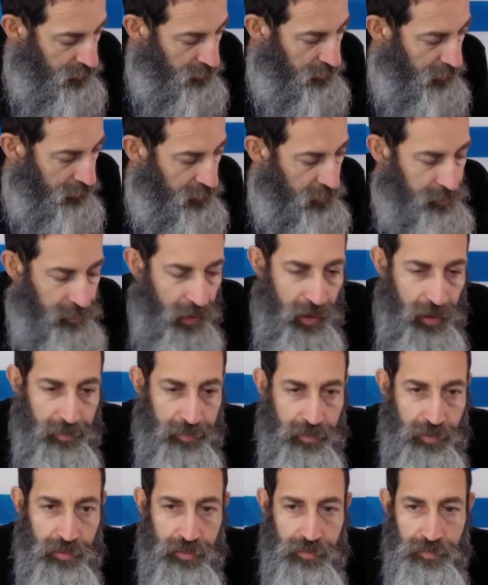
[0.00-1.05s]
about the
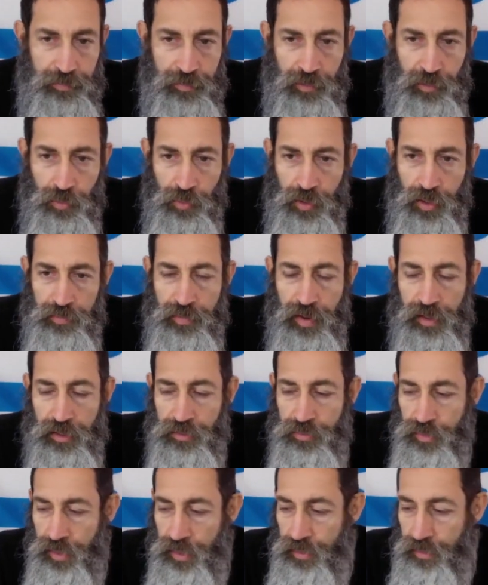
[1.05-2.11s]
Bible, the word of our
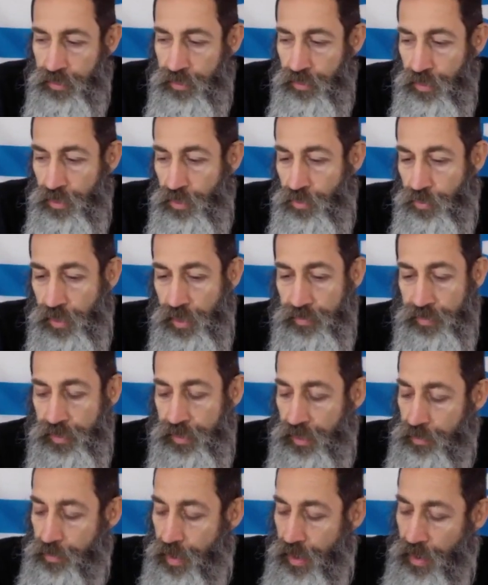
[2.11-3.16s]
Creator, whatever you
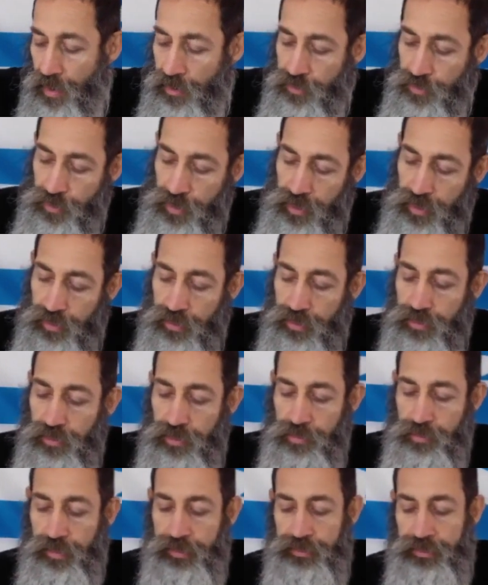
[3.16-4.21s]
think about our Creator,
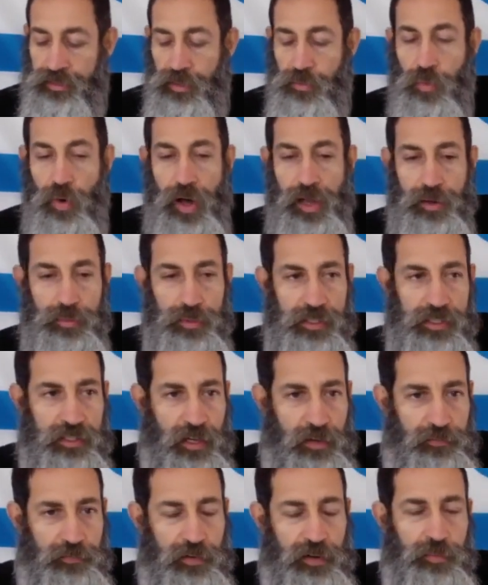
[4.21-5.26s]
you might say, why do we
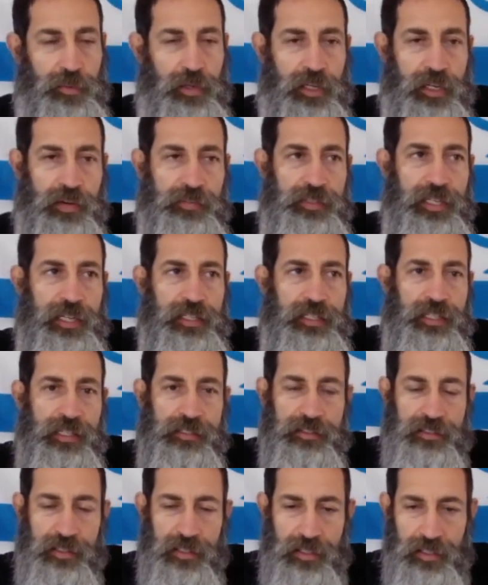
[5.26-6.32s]
suffer? And we covered that
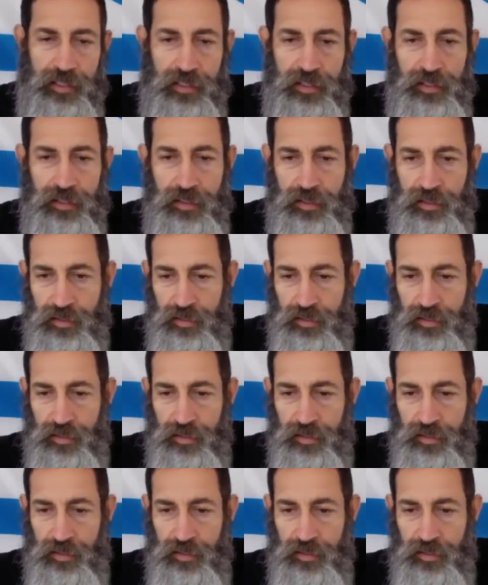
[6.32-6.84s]
yesterday.